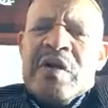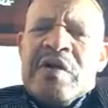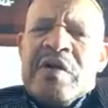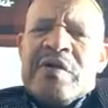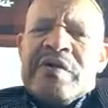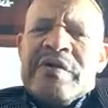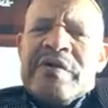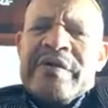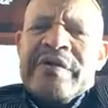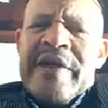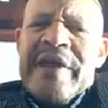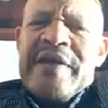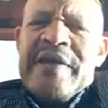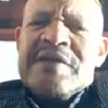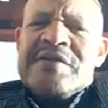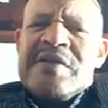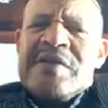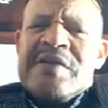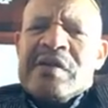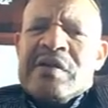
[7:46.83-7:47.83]

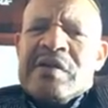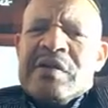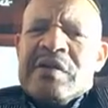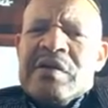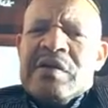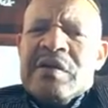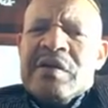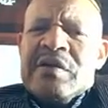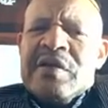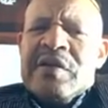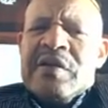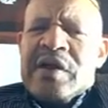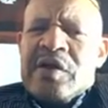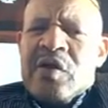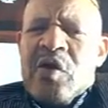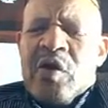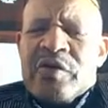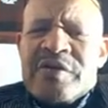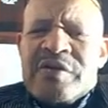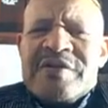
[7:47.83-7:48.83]
creating
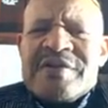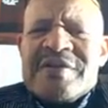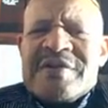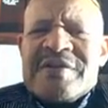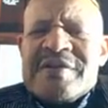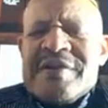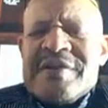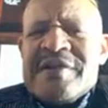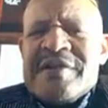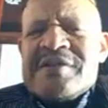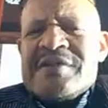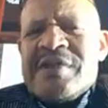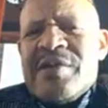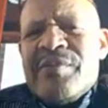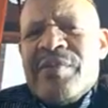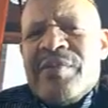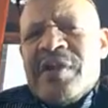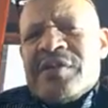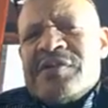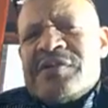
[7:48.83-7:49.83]
that consciousness
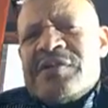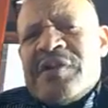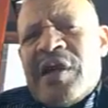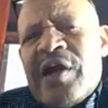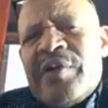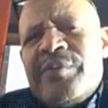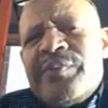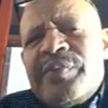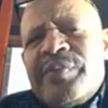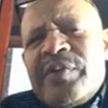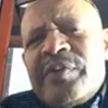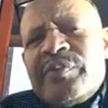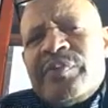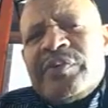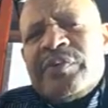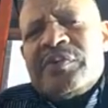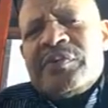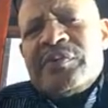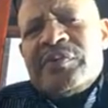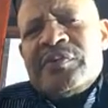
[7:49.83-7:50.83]
amongst young
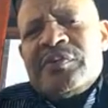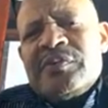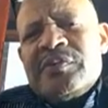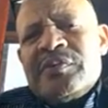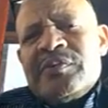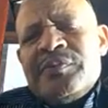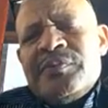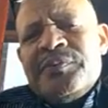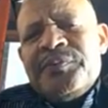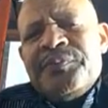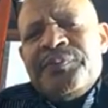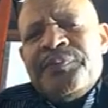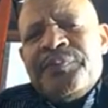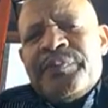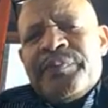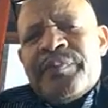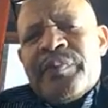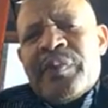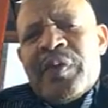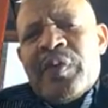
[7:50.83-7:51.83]
people,
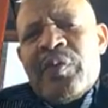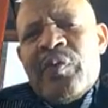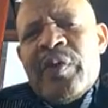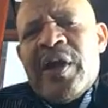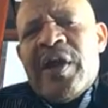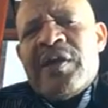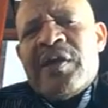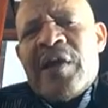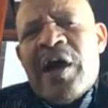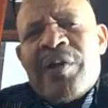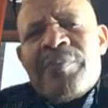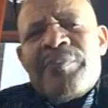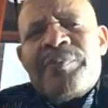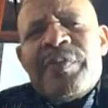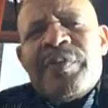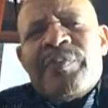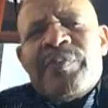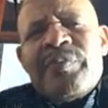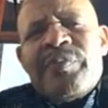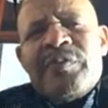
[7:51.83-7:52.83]
where young
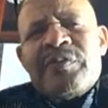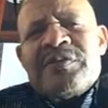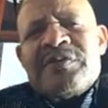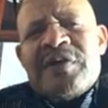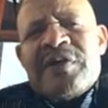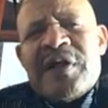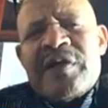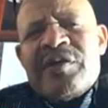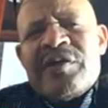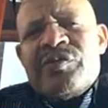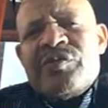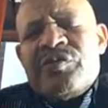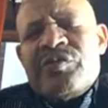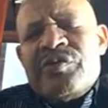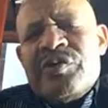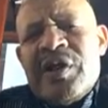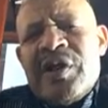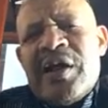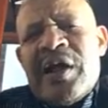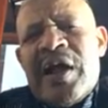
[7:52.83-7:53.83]
people started to
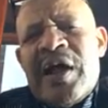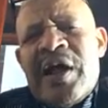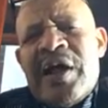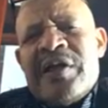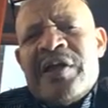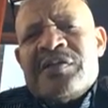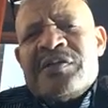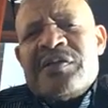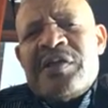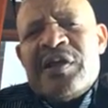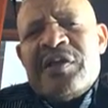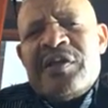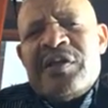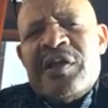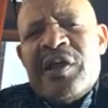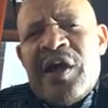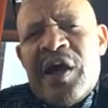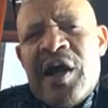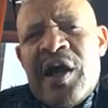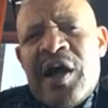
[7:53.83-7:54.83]
realize that
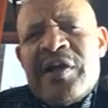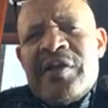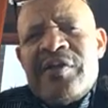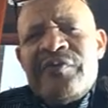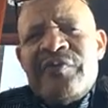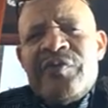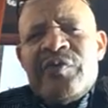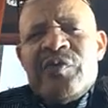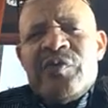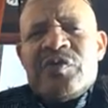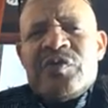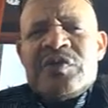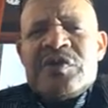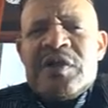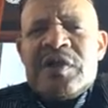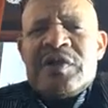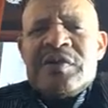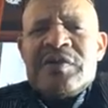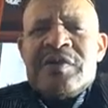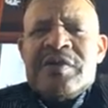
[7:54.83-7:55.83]
they are the
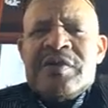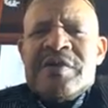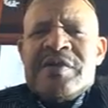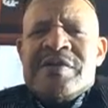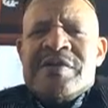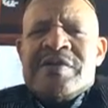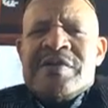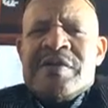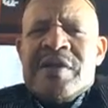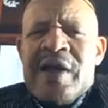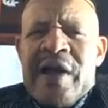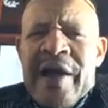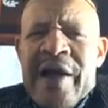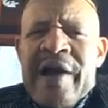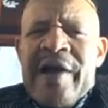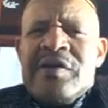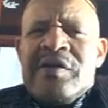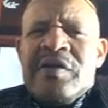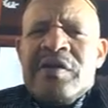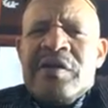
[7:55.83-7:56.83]
future. They
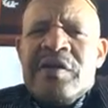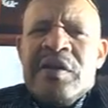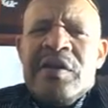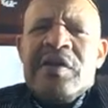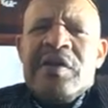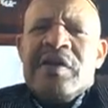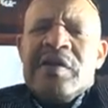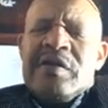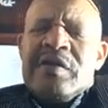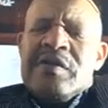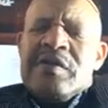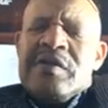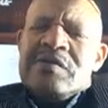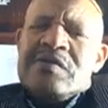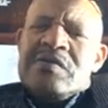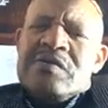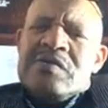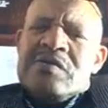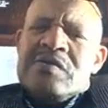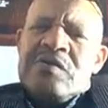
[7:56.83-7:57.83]
are the
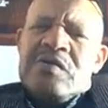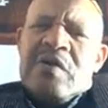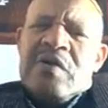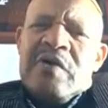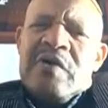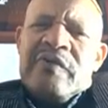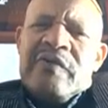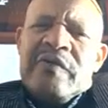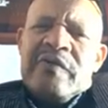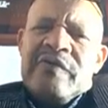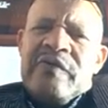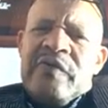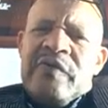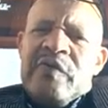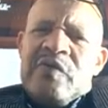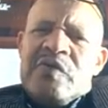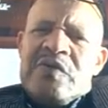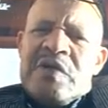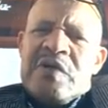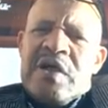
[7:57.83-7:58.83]
leaders of the
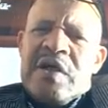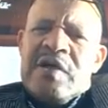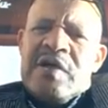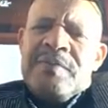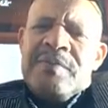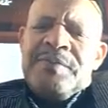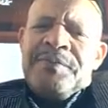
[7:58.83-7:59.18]
future